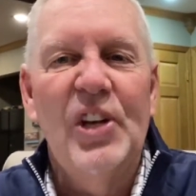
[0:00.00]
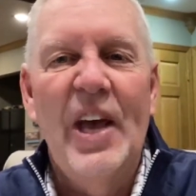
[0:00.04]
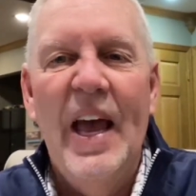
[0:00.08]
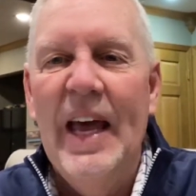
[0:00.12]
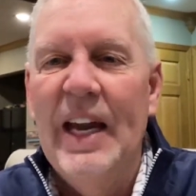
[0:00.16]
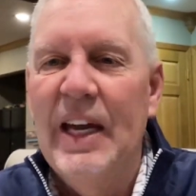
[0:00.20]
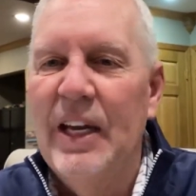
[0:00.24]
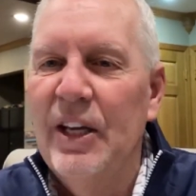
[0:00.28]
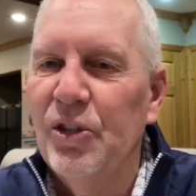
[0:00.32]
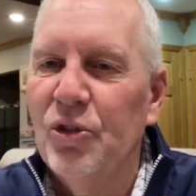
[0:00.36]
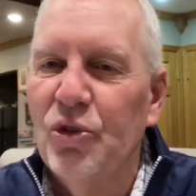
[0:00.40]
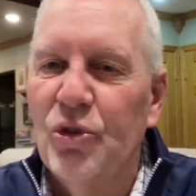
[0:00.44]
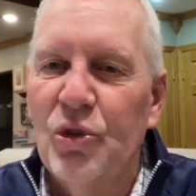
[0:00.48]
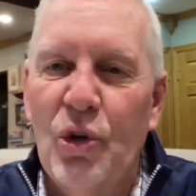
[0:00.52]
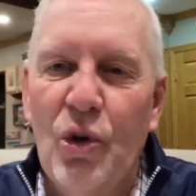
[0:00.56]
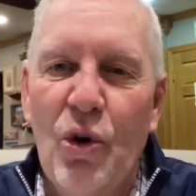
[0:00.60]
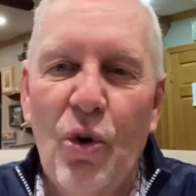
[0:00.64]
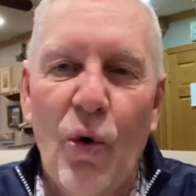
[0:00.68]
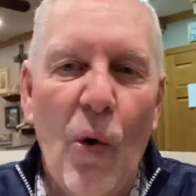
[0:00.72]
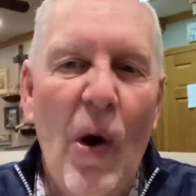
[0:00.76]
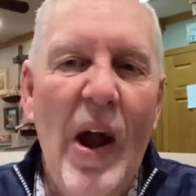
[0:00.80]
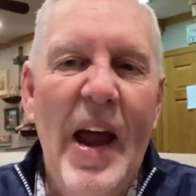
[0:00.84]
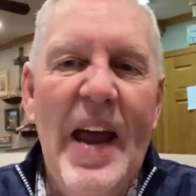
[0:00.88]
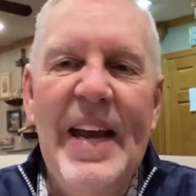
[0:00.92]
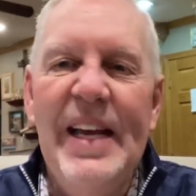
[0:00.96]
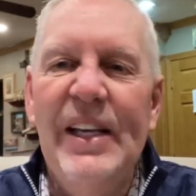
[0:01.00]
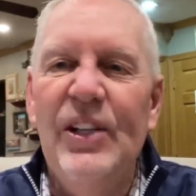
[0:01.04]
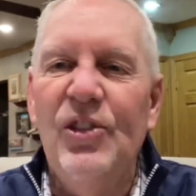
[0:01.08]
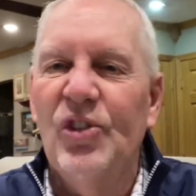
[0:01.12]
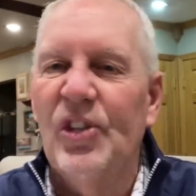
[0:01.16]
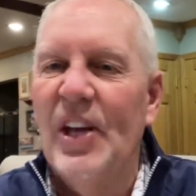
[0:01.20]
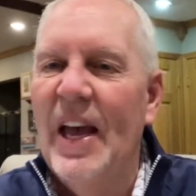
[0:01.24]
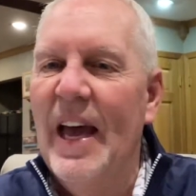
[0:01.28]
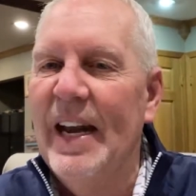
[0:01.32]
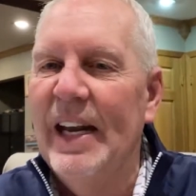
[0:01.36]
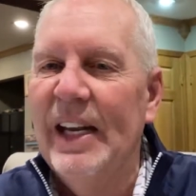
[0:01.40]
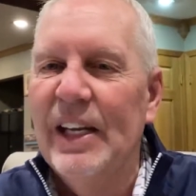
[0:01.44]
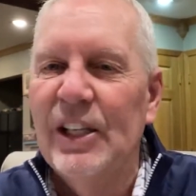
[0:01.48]
and his grace
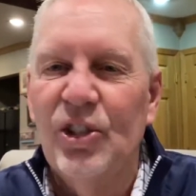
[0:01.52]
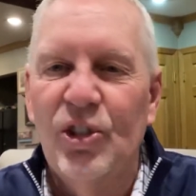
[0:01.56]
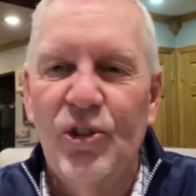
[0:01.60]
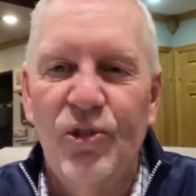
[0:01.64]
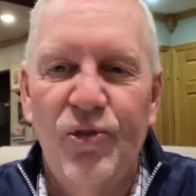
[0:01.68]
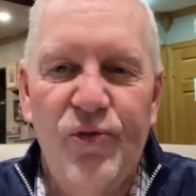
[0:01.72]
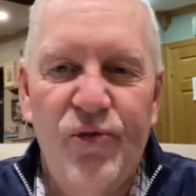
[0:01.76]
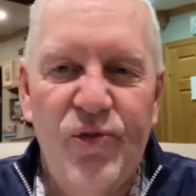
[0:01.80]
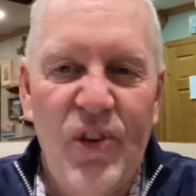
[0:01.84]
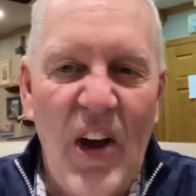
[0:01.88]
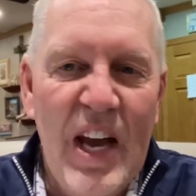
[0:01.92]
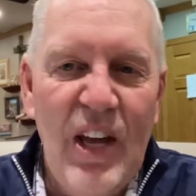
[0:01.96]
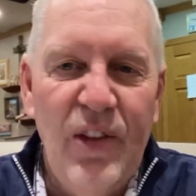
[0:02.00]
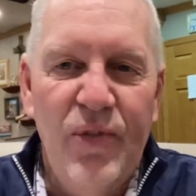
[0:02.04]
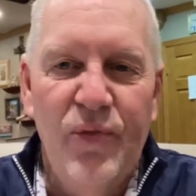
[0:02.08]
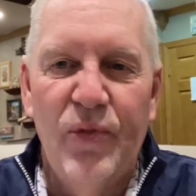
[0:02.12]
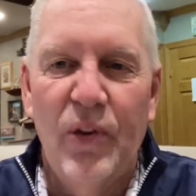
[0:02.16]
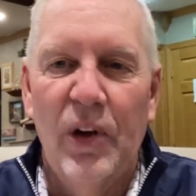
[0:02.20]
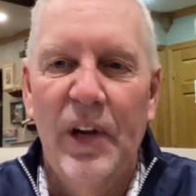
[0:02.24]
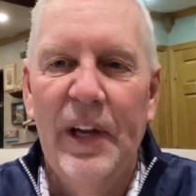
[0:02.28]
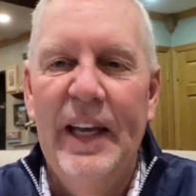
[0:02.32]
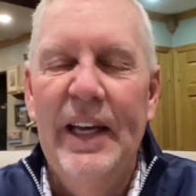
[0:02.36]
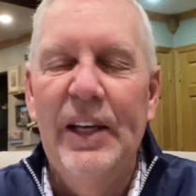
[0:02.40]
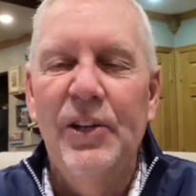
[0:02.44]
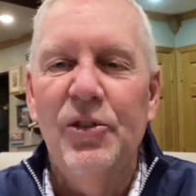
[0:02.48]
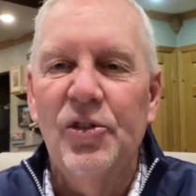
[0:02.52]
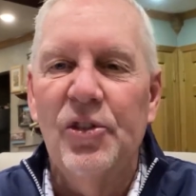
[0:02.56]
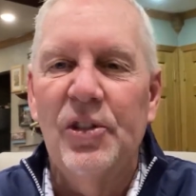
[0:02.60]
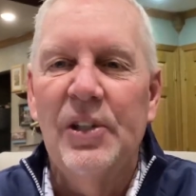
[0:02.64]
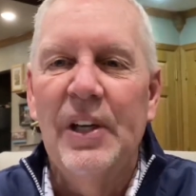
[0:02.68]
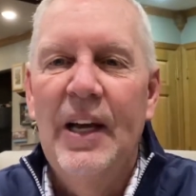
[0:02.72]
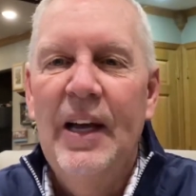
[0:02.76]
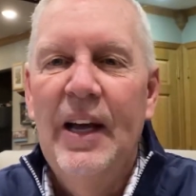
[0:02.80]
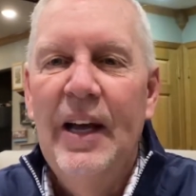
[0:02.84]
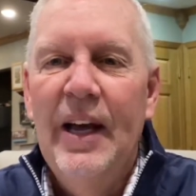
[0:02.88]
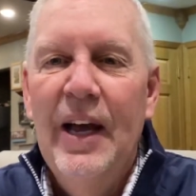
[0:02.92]
and his faithfulness.